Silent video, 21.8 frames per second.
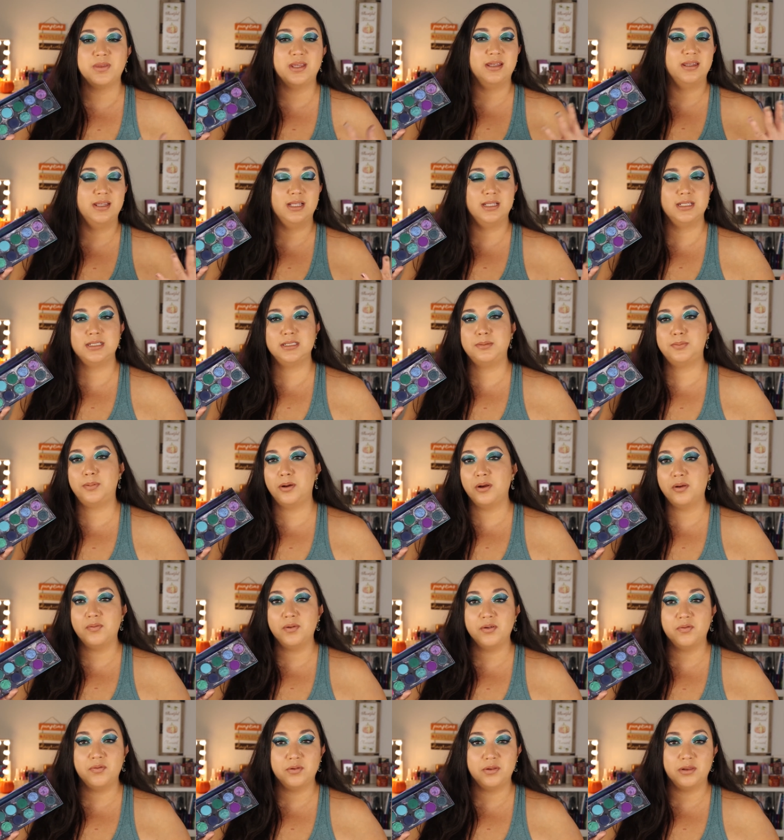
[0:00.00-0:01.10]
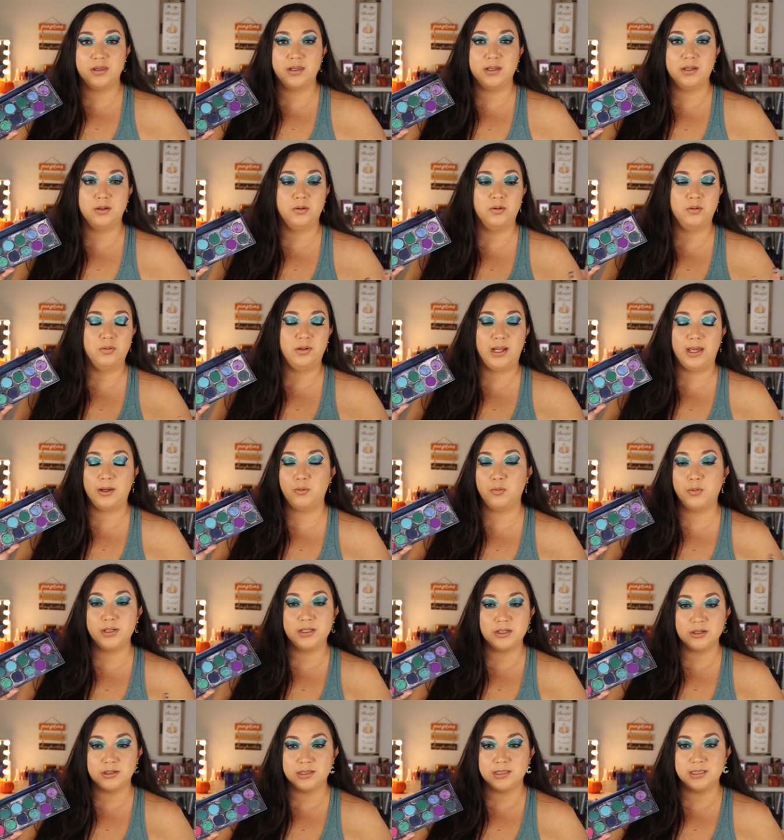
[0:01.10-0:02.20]
I think this is perfect for the like
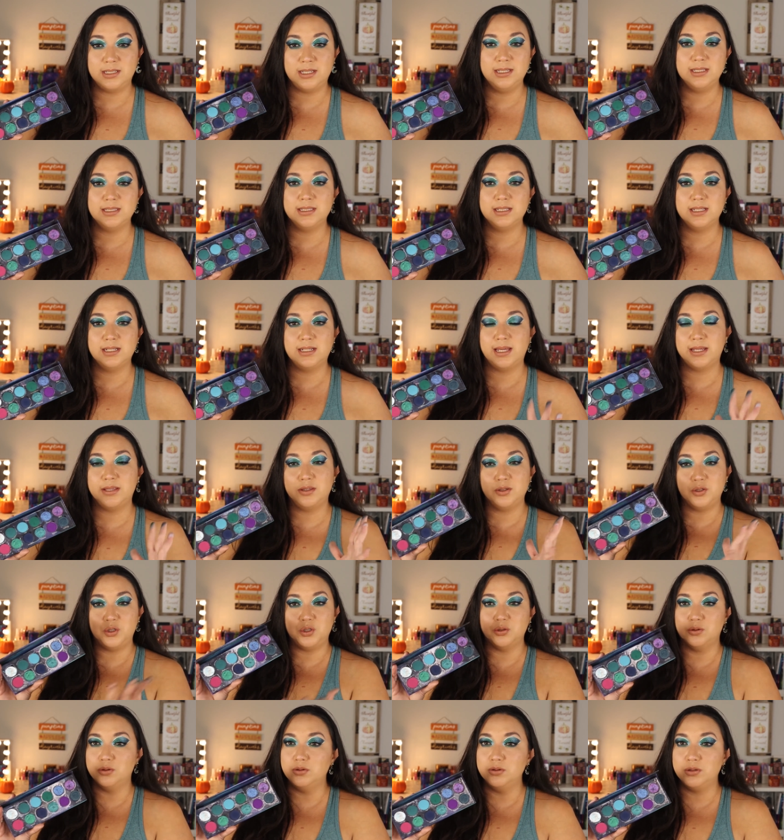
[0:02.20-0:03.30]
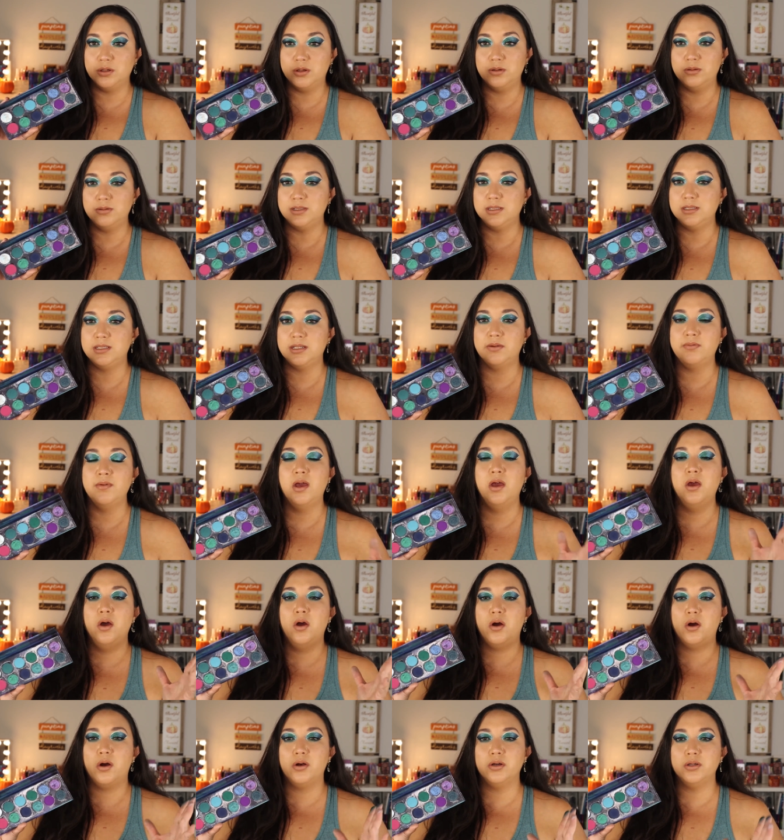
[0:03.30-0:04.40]
winter season, like the jewel tones and stuff
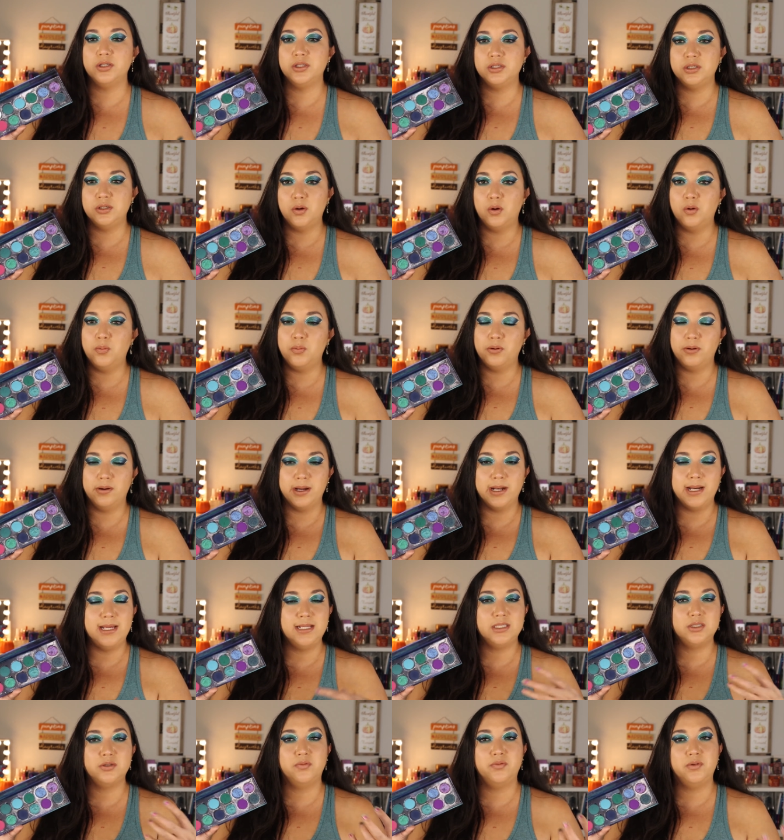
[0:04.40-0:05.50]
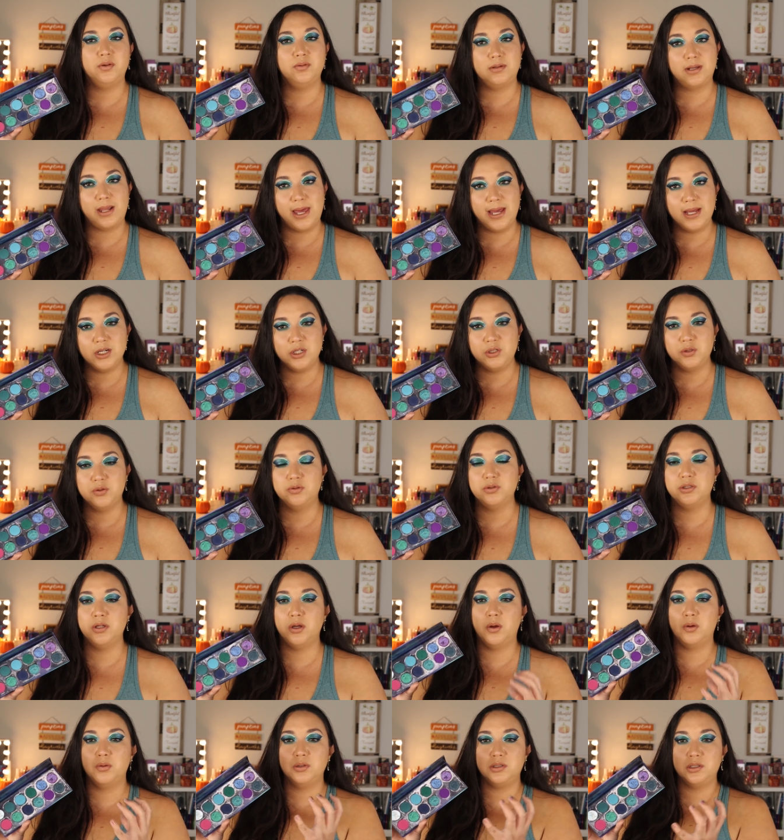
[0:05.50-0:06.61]
are so pretty. So if you like jewel
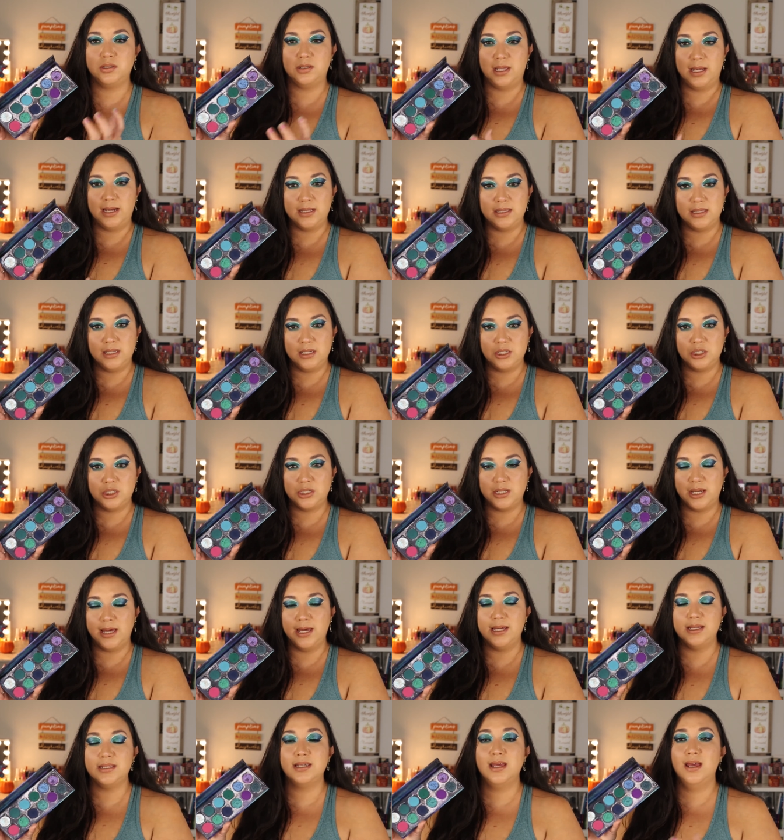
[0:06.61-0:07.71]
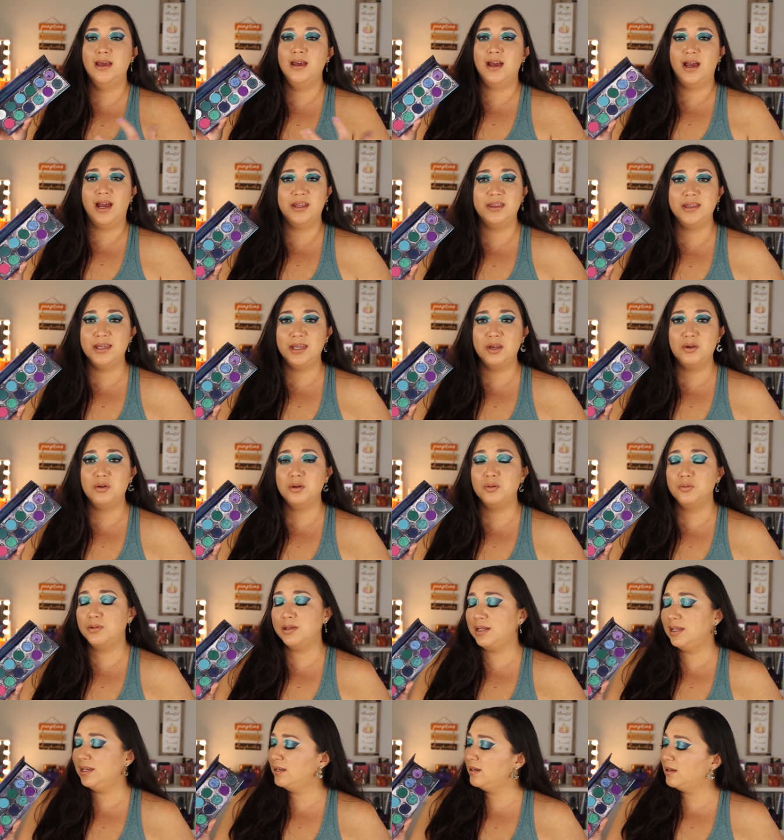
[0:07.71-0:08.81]
tones, you like these shades, I think you would
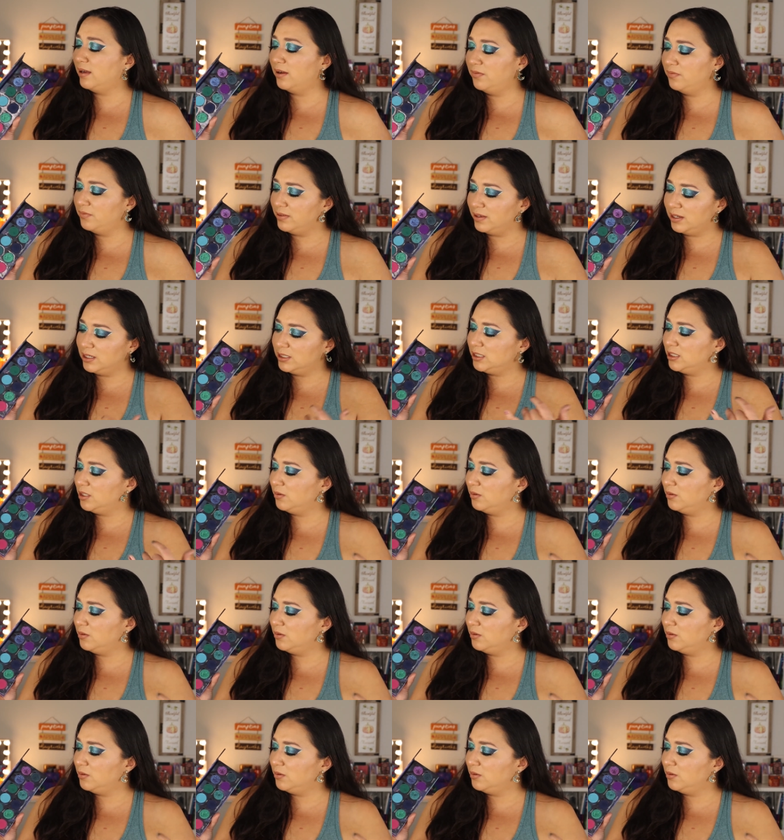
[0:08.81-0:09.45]
really love this.